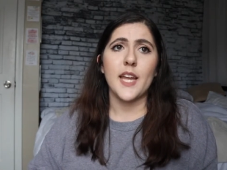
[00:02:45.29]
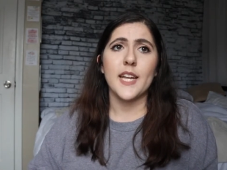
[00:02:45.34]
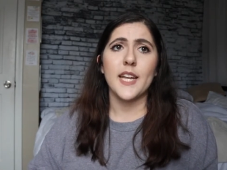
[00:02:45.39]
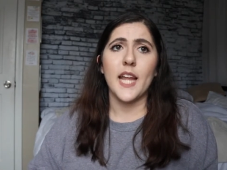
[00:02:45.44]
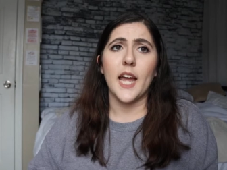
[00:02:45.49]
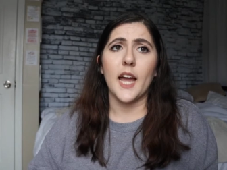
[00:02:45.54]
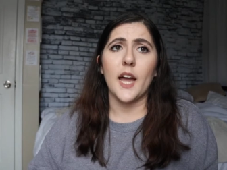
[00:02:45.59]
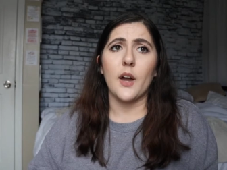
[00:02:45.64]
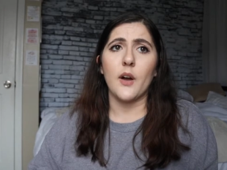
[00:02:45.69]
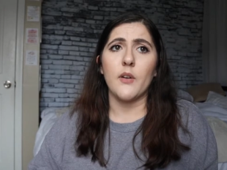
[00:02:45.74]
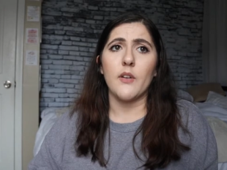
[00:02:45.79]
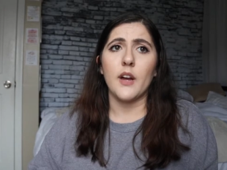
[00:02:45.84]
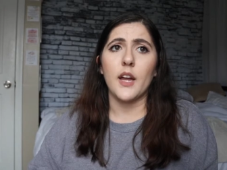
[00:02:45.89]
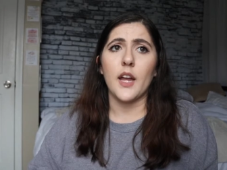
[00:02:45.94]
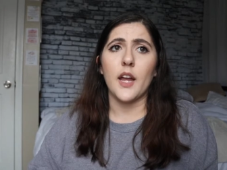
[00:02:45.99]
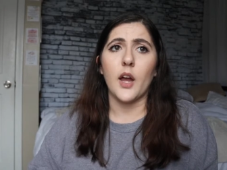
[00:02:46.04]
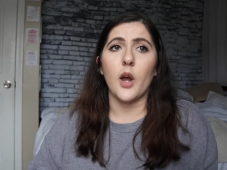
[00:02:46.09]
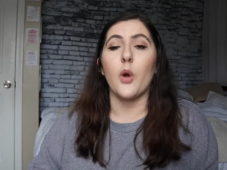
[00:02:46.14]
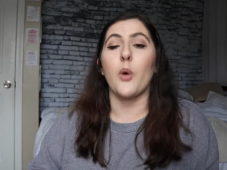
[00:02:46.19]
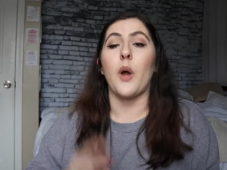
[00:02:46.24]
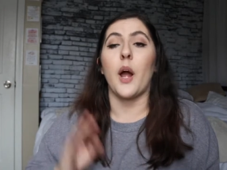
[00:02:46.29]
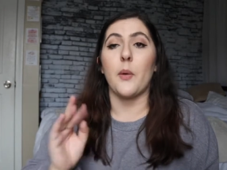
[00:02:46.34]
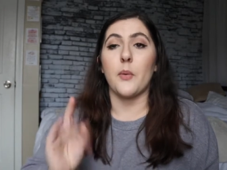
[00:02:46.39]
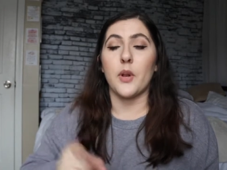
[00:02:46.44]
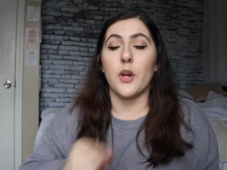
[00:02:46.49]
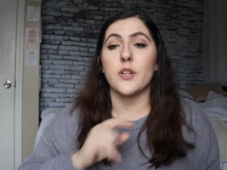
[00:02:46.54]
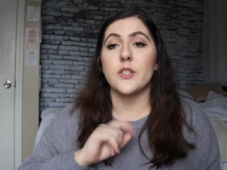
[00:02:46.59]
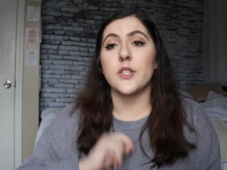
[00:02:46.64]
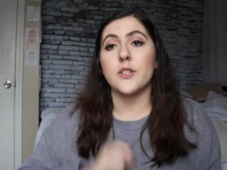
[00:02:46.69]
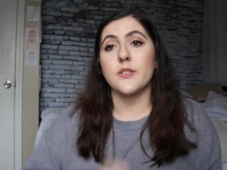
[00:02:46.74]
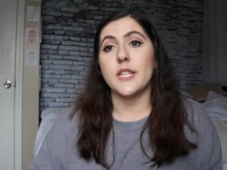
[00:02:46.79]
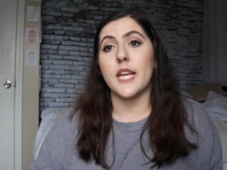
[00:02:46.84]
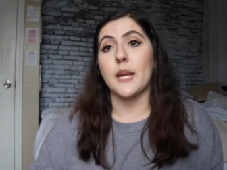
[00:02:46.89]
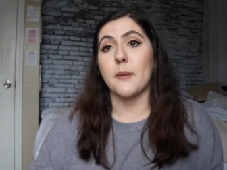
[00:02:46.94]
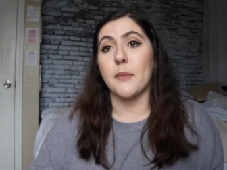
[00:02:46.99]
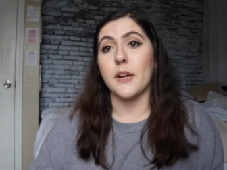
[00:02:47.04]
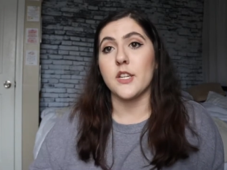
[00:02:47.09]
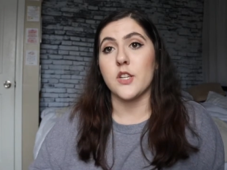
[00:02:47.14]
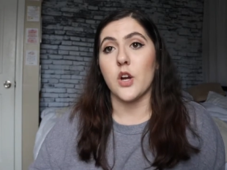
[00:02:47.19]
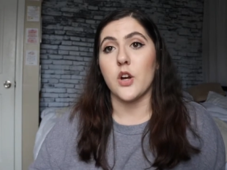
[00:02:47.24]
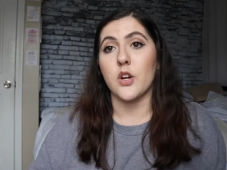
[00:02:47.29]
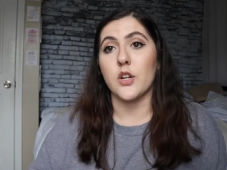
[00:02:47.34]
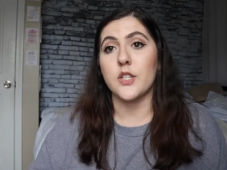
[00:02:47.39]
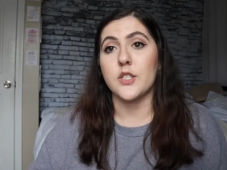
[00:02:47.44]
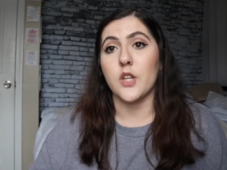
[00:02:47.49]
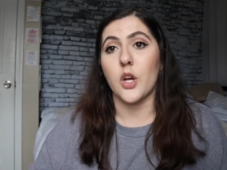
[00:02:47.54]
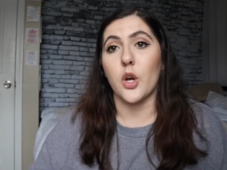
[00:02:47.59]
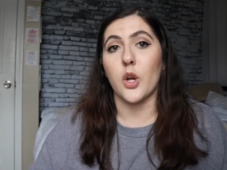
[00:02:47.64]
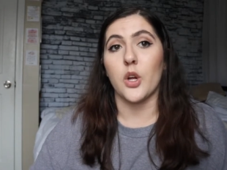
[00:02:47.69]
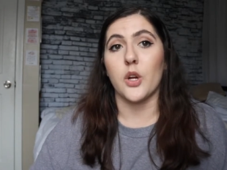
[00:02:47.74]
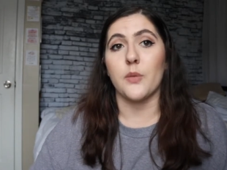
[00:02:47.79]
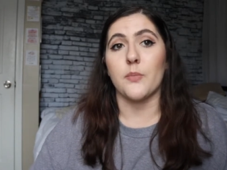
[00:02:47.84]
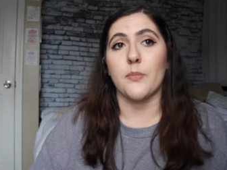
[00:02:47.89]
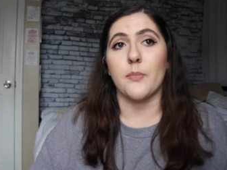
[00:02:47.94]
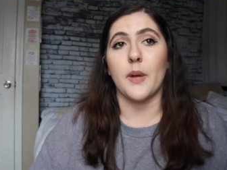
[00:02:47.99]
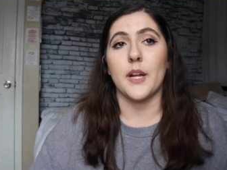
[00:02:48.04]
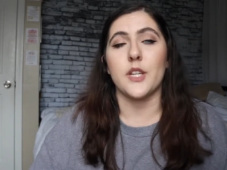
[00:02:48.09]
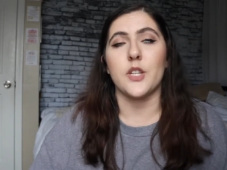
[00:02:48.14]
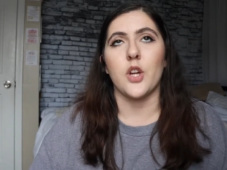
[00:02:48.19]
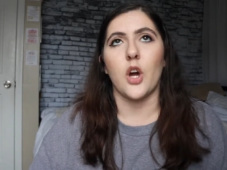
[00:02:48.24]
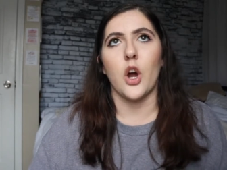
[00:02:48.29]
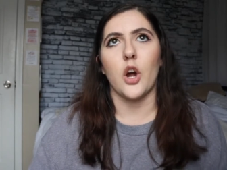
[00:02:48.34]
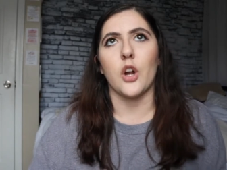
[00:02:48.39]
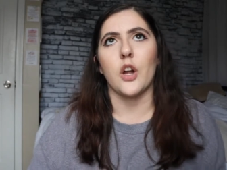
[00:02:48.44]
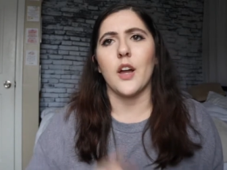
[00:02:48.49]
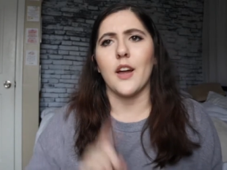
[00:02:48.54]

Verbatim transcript: now, oh, I would also take my dogs, on, my dog,